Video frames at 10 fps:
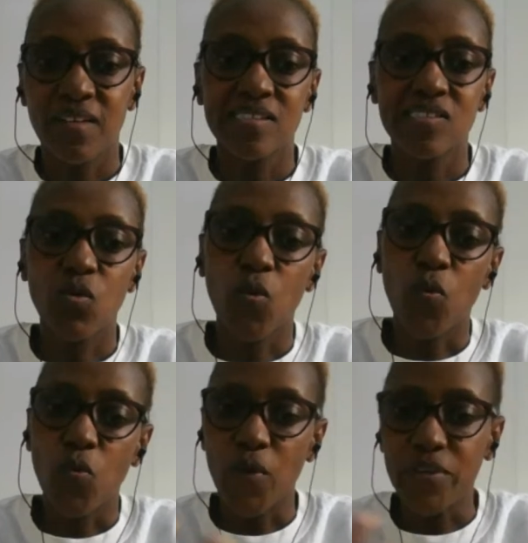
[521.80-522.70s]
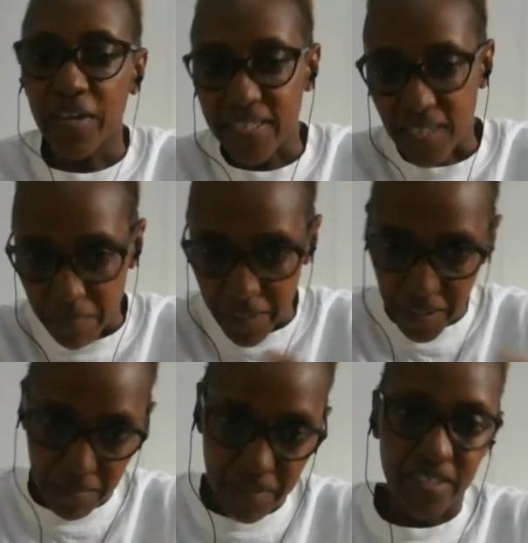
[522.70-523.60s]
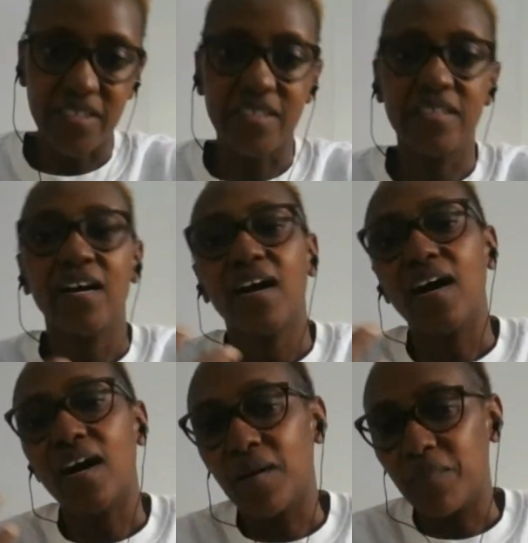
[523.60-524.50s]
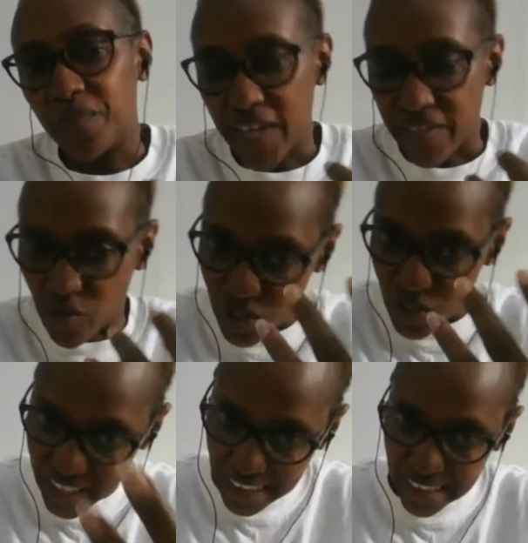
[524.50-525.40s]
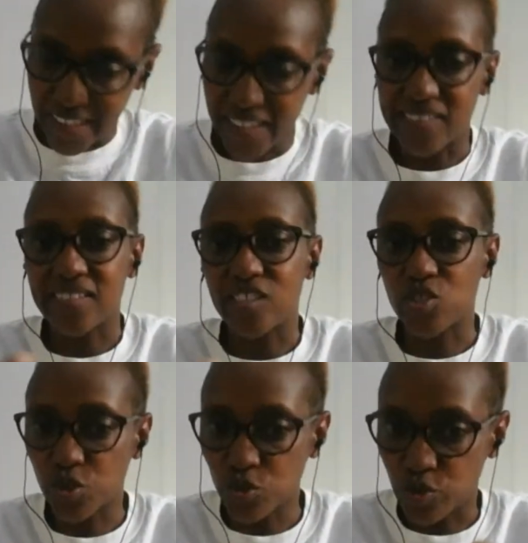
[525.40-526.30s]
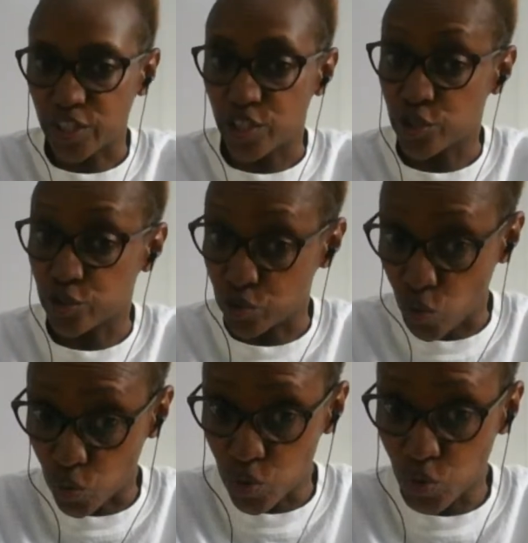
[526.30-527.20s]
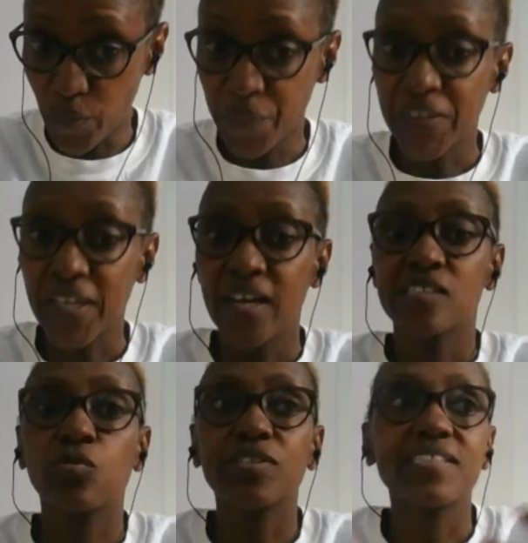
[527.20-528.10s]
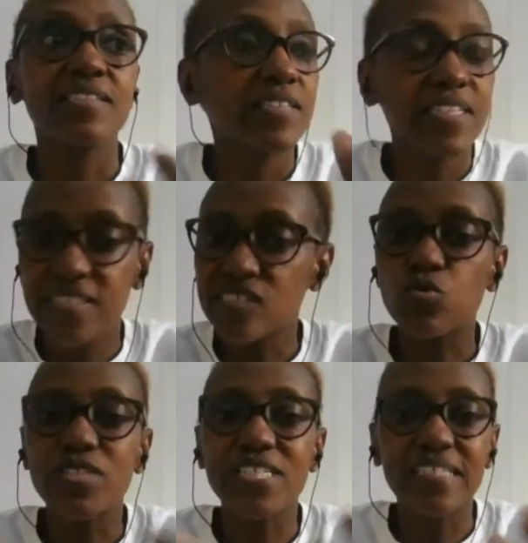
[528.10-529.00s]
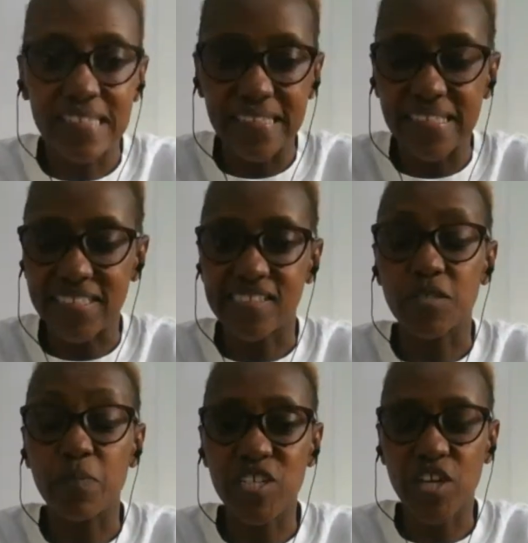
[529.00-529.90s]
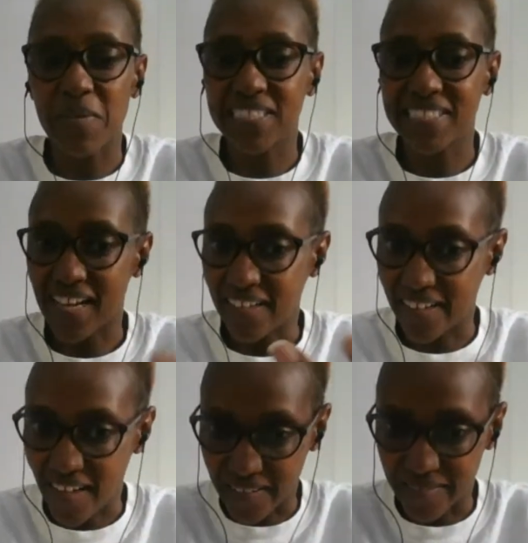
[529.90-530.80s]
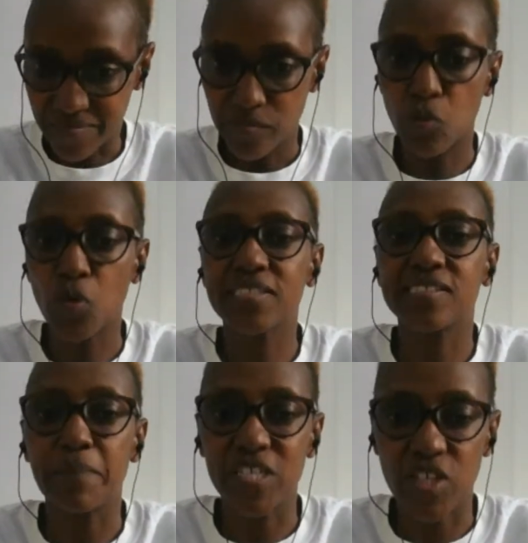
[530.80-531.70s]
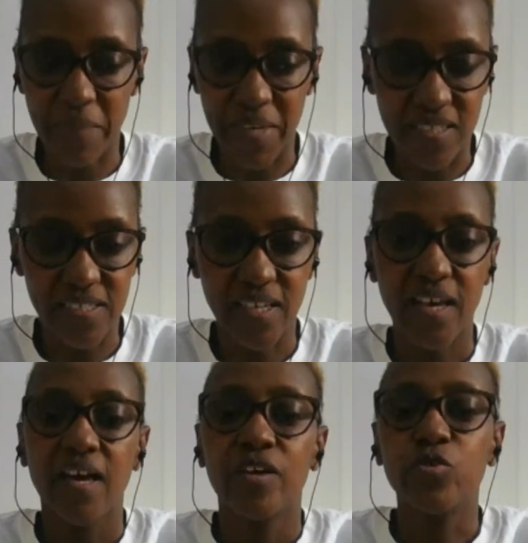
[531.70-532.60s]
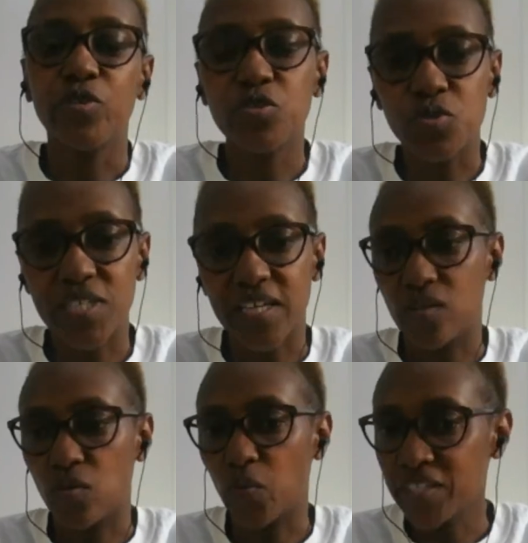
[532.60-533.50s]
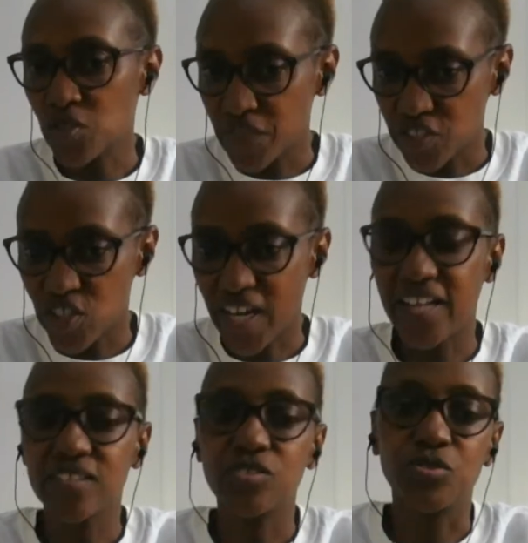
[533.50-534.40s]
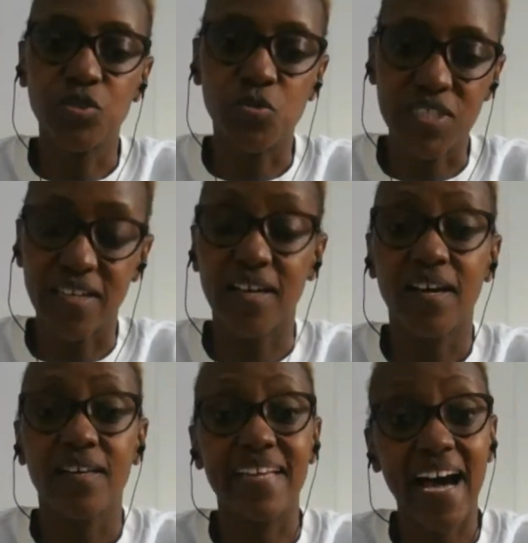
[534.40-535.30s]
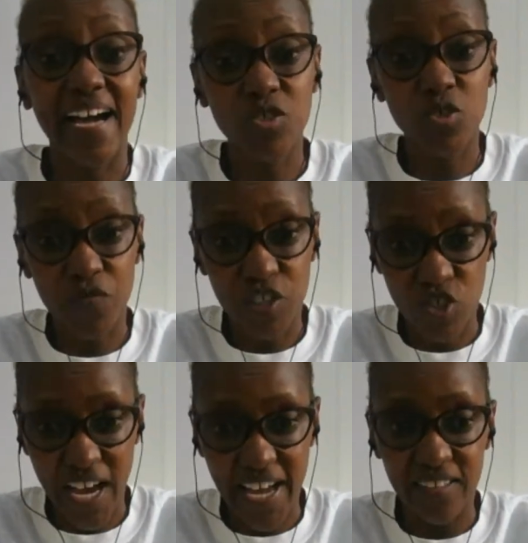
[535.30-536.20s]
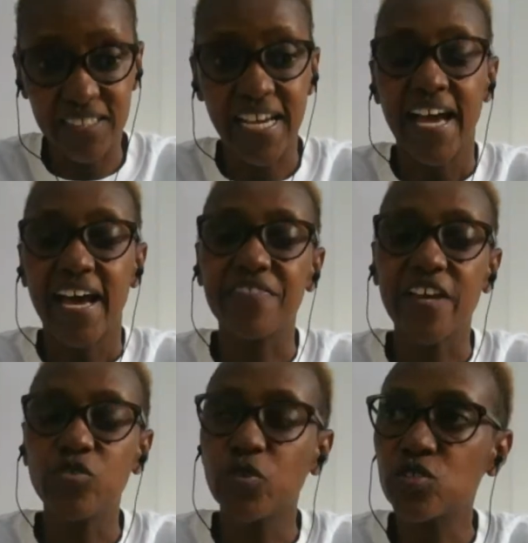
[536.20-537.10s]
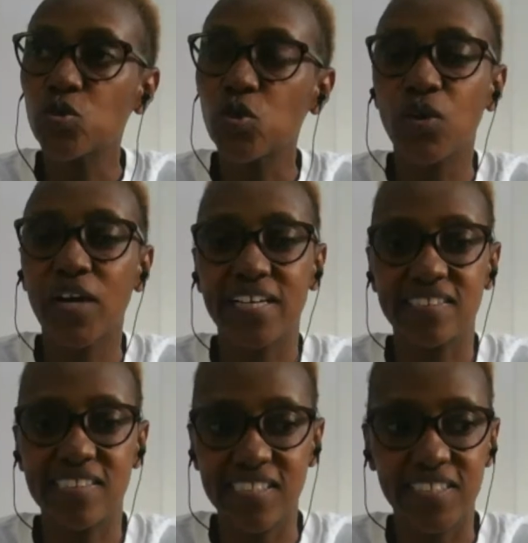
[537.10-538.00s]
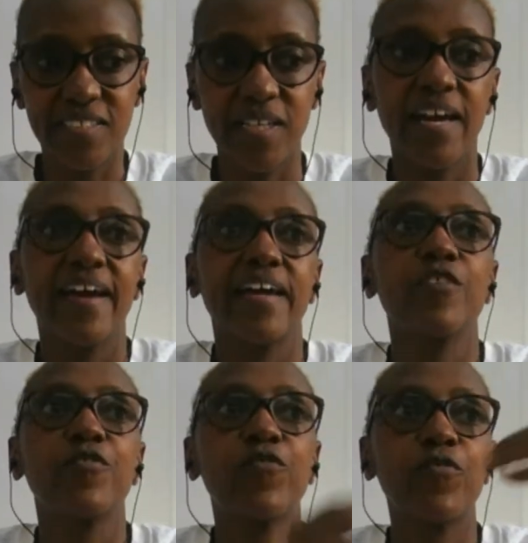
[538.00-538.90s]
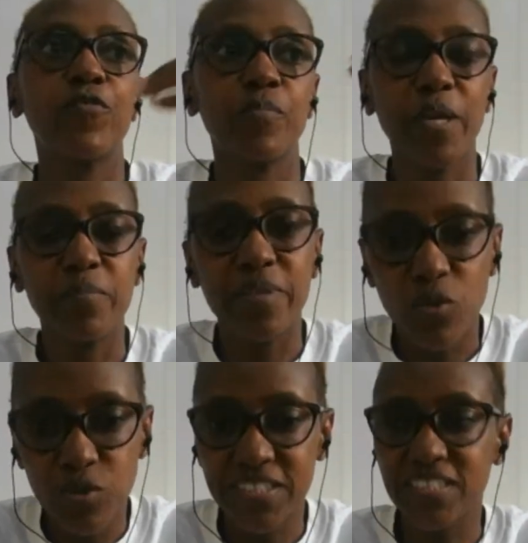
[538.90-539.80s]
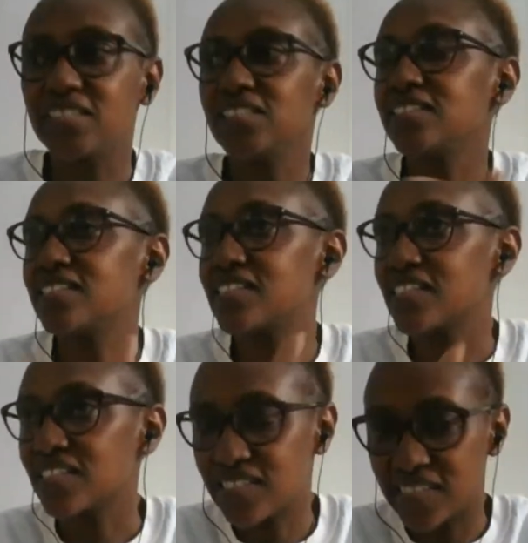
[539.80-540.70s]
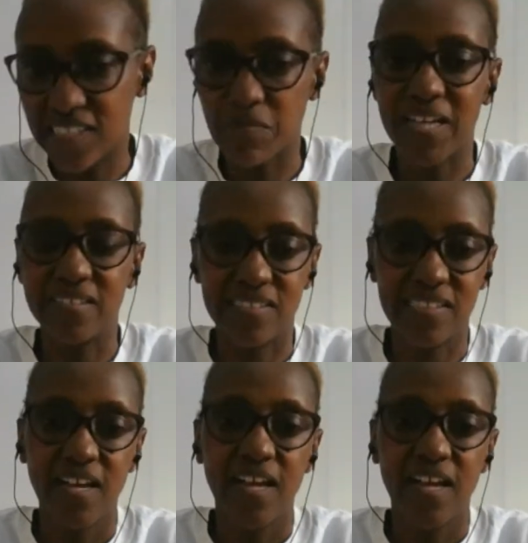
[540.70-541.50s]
So when you get a baby, there are the routine clinics that the children should go to. So it's in these routine clinics that measurements are done. So what is the measurement? You need to take the weight of the child, you need to take the height of the child, and then you need to look and see if baby Lucy is 6 months,